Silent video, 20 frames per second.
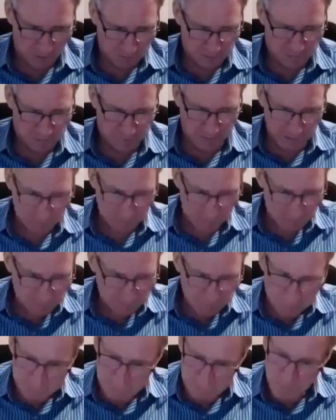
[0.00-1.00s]
development.
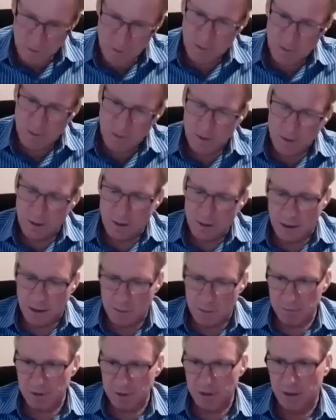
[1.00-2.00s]

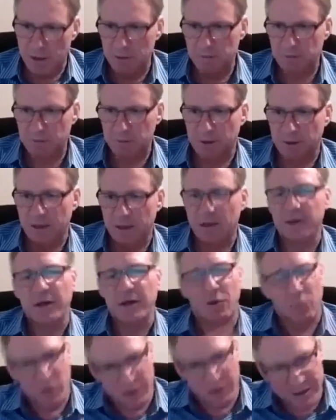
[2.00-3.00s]
But I
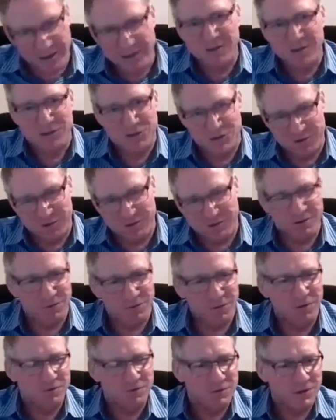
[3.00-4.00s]
don't want to get into.
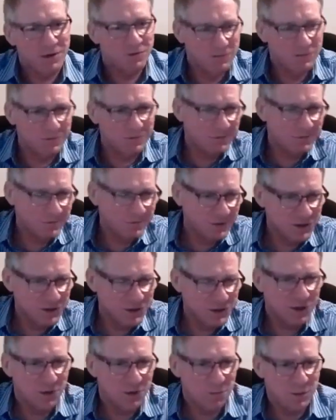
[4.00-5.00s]
I'm not. You know, this is
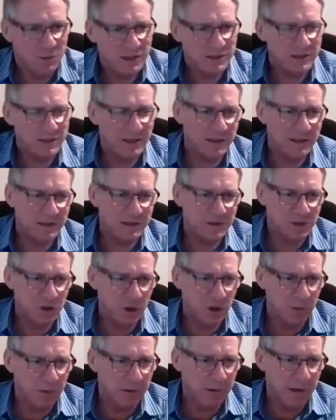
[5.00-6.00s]
not the place to get into
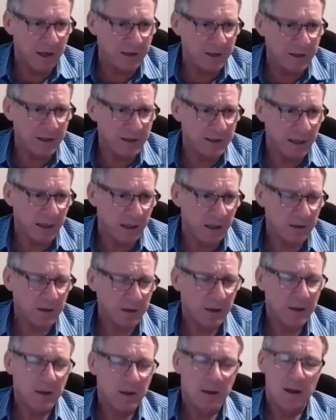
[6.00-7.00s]
Serbia in any detail.
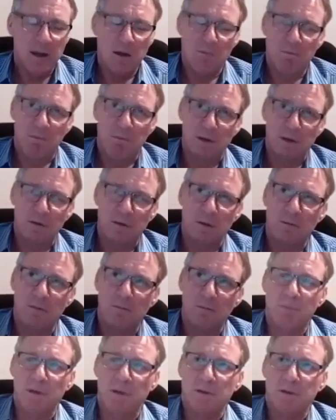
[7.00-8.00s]
But
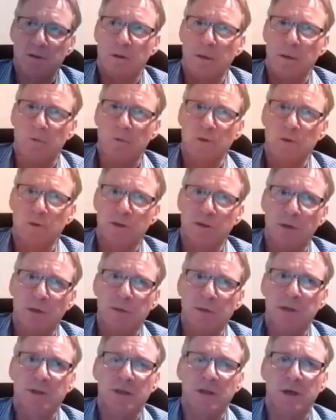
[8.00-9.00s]
was
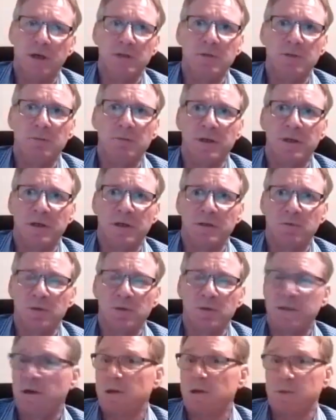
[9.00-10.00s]
Serbia chosen because
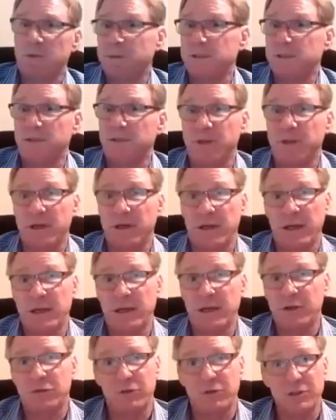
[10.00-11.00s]
was there a specific
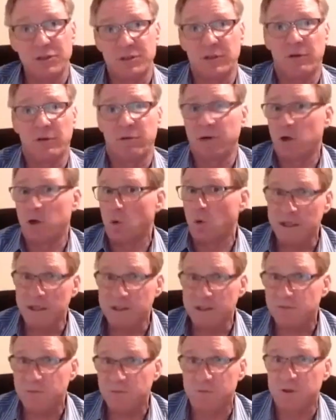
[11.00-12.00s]
interest and a
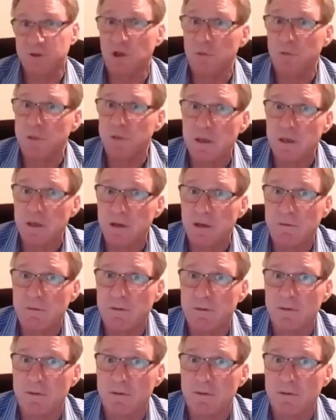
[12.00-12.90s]
request from Serbia?